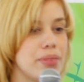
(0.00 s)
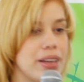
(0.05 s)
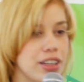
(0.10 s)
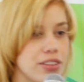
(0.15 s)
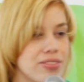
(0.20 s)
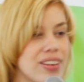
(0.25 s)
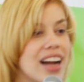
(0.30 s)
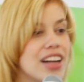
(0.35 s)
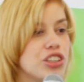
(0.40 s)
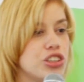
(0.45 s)

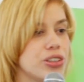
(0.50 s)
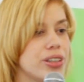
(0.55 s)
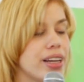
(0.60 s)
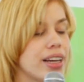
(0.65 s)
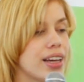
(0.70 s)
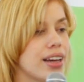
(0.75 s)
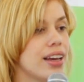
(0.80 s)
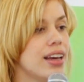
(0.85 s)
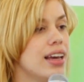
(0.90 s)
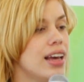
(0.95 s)

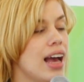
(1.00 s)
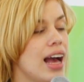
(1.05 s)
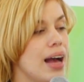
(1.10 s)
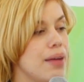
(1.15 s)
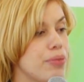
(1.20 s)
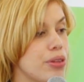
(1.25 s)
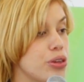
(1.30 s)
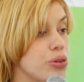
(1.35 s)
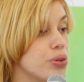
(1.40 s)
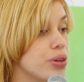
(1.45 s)
manufacturing
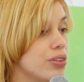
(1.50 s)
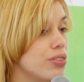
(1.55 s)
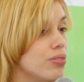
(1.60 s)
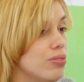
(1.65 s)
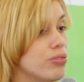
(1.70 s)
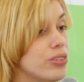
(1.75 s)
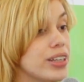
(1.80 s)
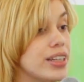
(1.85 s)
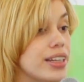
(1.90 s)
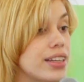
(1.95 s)
that you
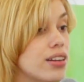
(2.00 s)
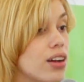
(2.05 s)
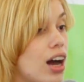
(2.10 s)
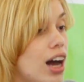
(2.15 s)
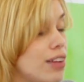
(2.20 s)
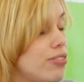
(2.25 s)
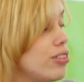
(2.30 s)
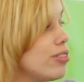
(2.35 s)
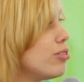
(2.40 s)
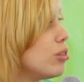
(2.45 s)
can read
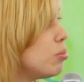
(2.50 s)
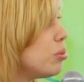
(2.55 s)
off of the